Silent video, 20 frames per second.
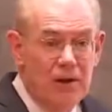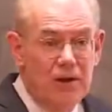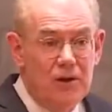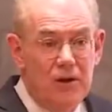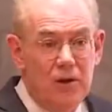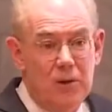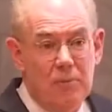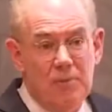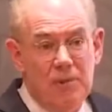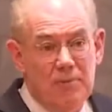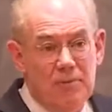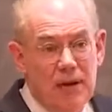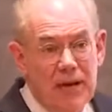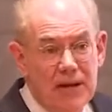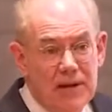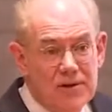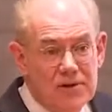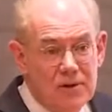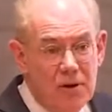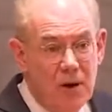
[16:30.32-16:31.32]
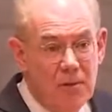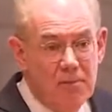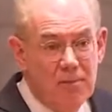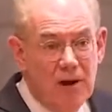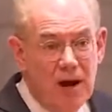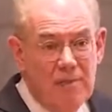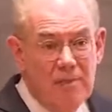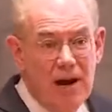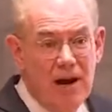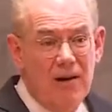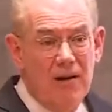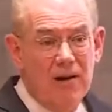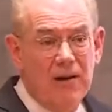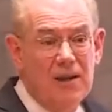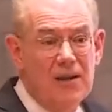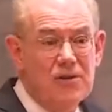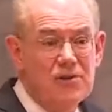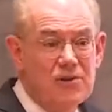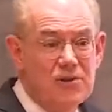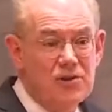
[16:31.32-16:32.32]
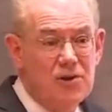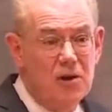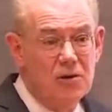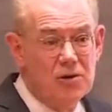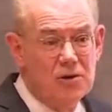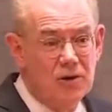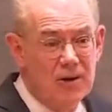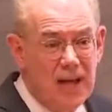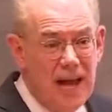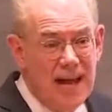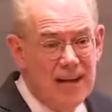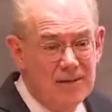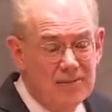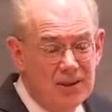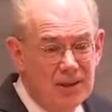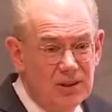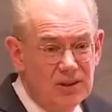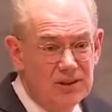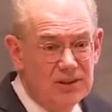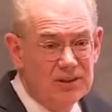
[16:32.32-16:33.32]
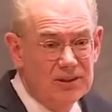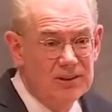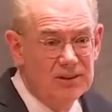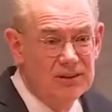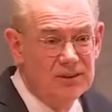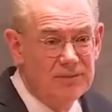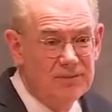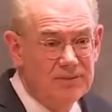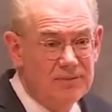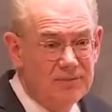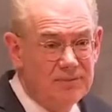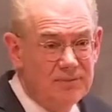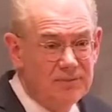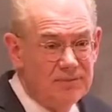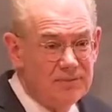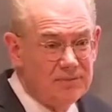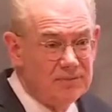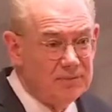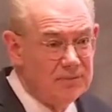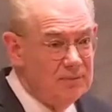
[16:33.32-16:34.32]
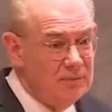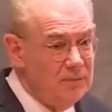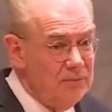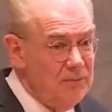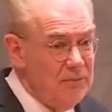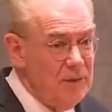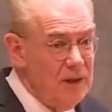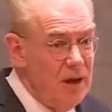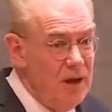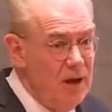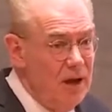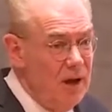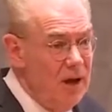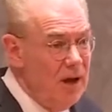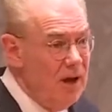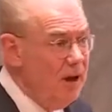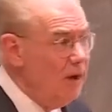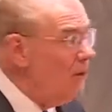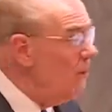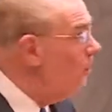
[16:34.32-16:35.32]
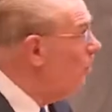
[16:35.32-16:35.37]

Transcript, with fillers: that human beings are primarily social animals. Uh,